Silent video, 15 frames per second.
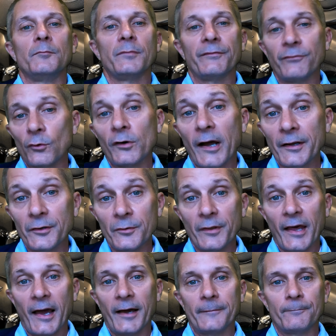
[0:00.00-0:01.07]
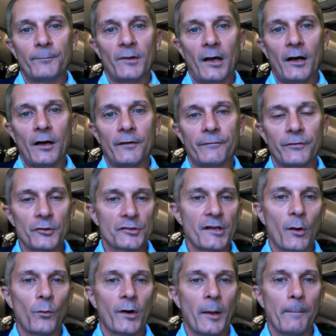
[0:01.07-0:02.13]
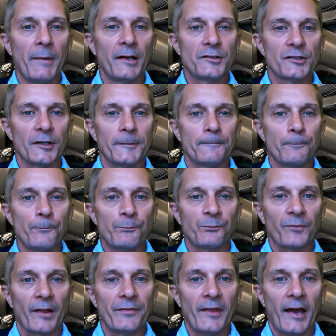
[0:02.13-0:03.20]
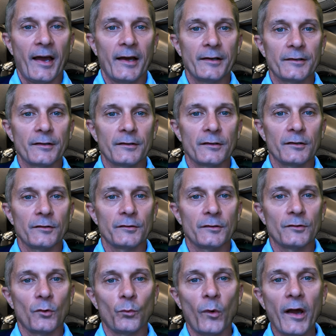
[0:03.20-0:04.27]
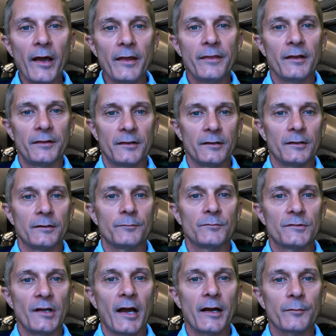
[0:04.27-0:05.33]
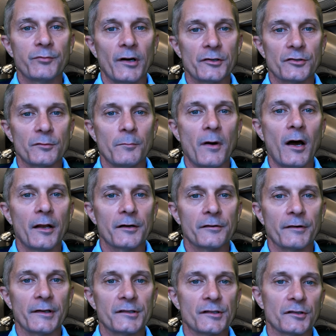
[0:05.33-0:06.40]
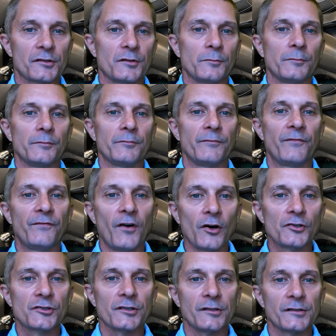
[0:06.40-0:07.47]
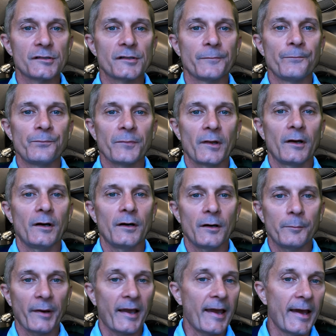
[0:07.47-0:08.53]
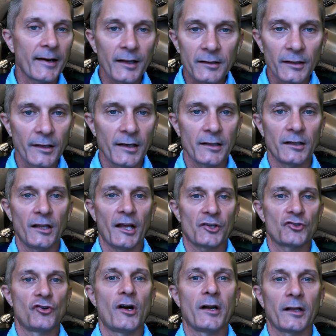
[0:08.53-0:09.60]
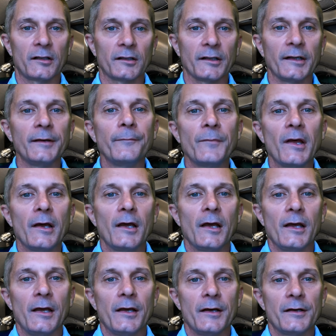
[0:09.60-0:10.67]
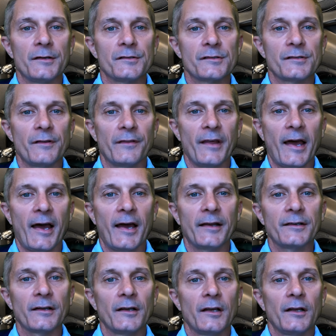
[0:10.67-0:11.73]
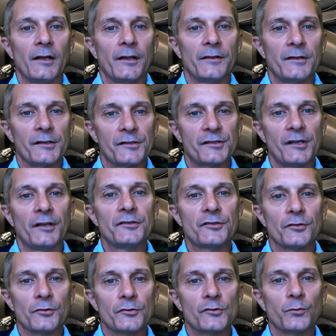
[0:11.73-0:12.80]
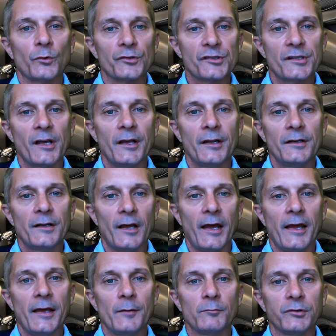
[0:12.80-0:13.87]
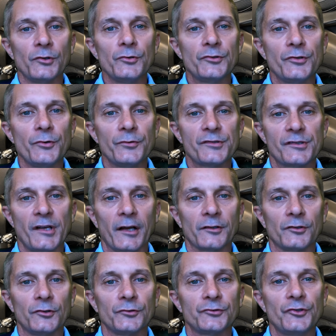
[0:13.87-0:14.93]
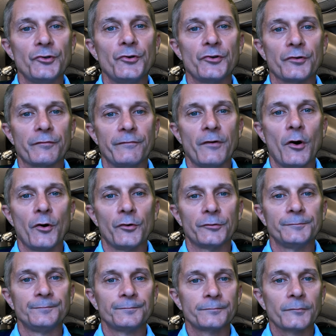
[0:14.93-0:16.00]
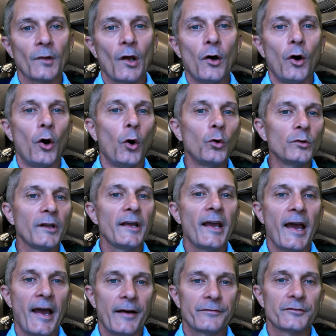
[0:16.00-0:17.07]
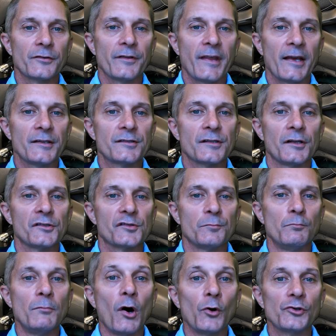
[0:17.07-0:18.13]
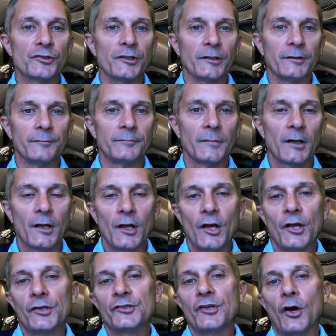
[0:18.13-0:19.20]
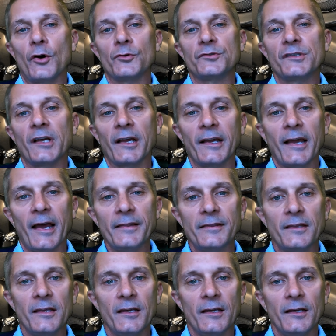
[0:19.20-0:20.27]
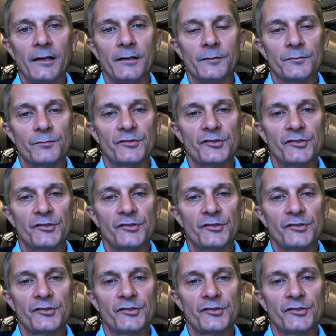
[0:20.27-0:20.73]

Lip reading: before I do that, first I want to mention that the way that the tire pressure monitoring system functions mechanically and electronically is that the sensors will send a Bluetooth signal to your phone only after they sense motion. So to get the